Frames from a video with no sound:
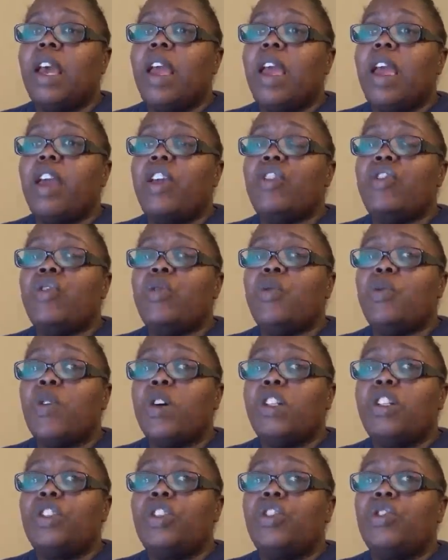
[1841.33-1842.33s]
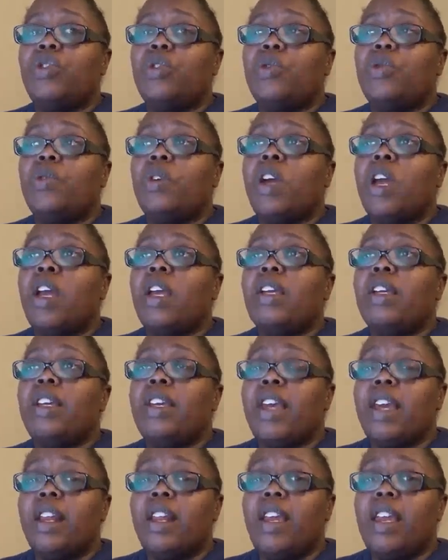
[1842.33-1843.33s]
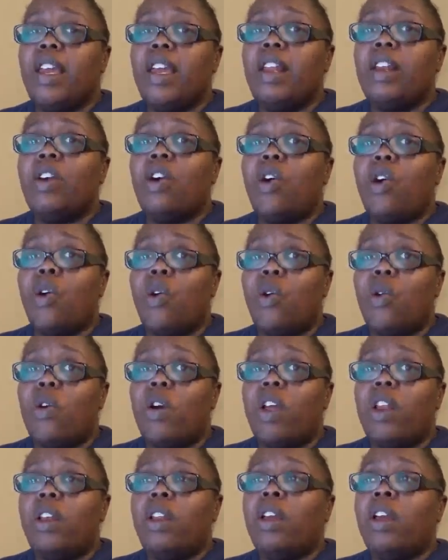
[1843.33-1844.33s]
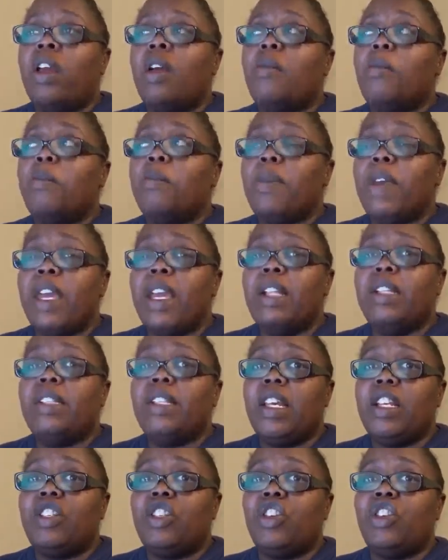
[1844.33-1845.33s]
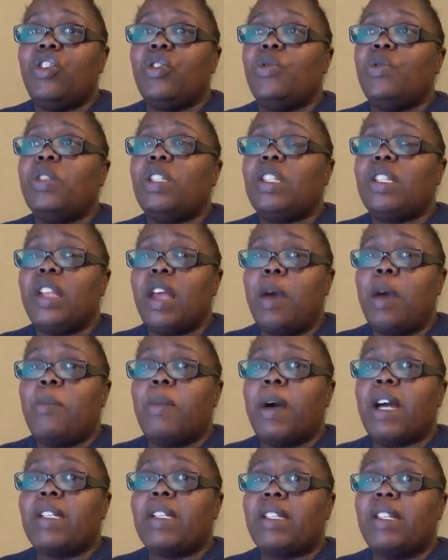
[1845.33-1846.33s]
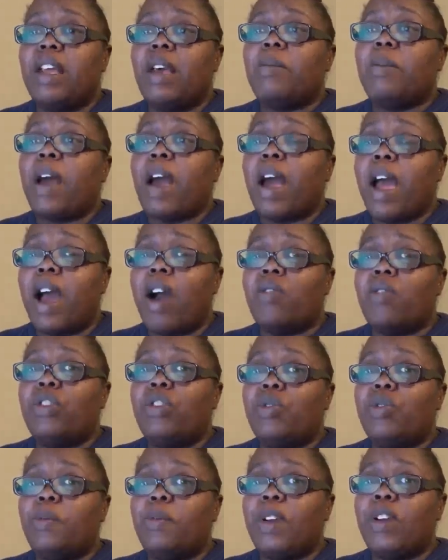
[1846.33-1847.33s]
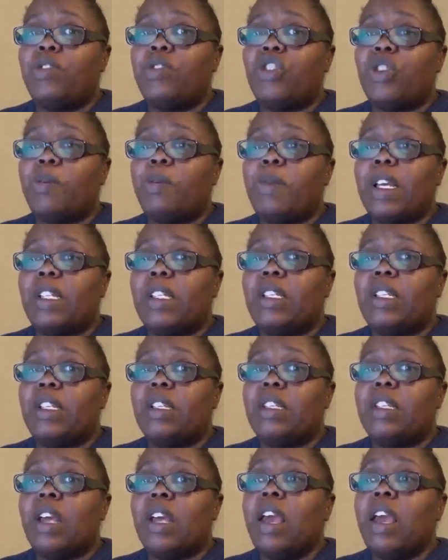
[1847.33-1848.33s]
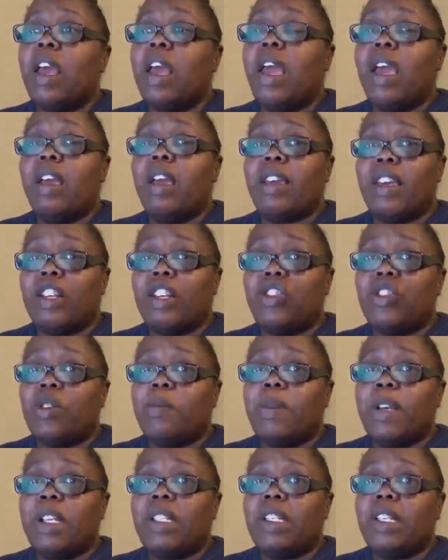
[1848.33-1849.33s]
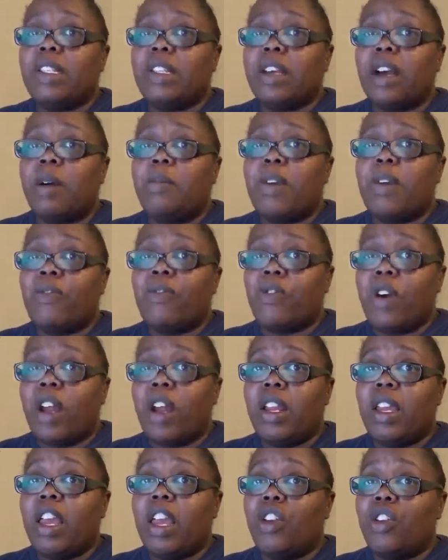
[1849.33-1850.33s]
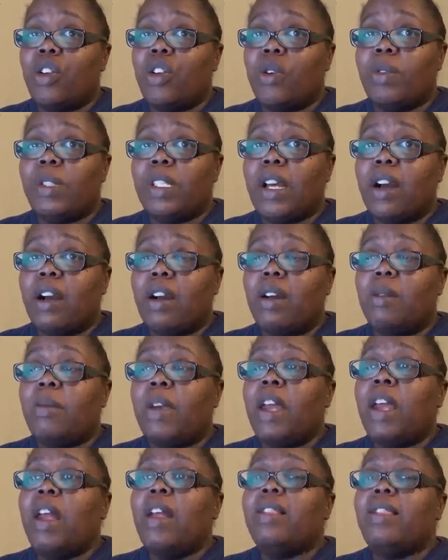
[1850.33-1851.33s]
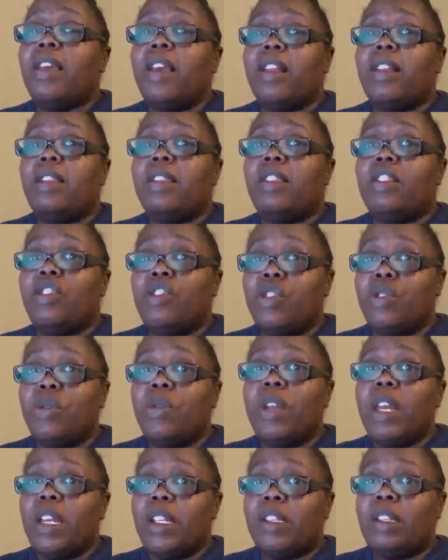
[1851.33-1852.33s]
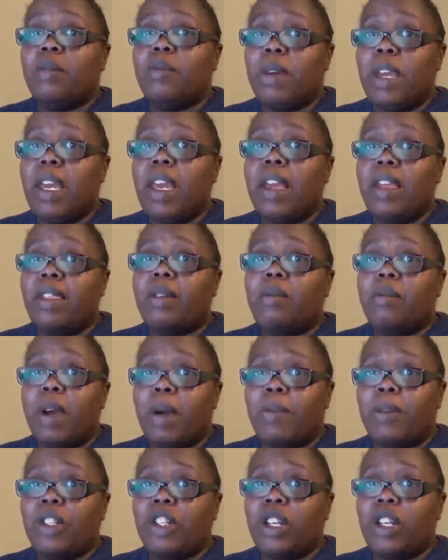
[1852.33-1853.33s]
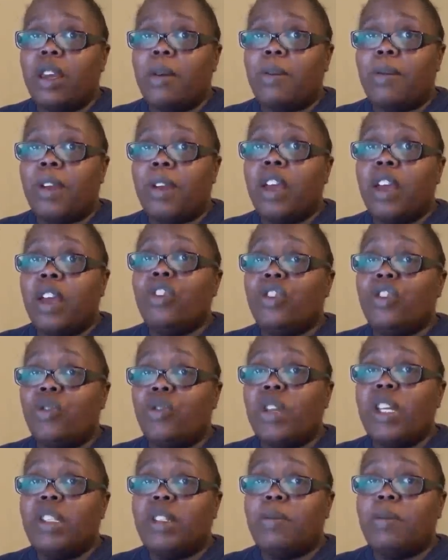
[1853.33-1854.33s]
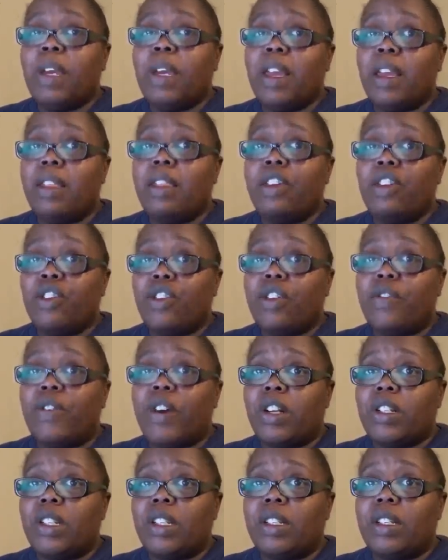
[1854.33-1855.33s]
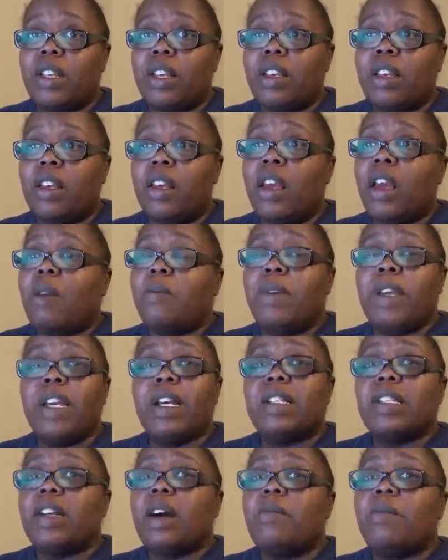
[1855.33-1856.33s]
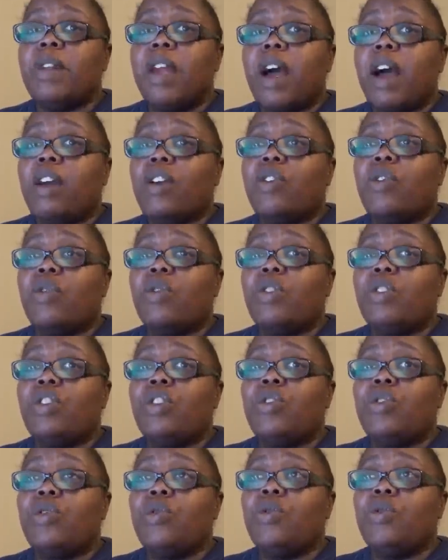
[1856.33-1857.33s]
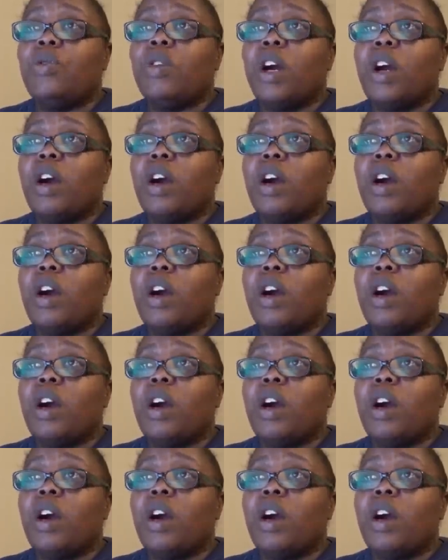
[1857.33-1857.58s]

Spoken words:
and you want to get in on me teaching you step by step how to build your business and get your business up and running in no time, then you need to be in the membership. You need to be in the university, because I'm not going to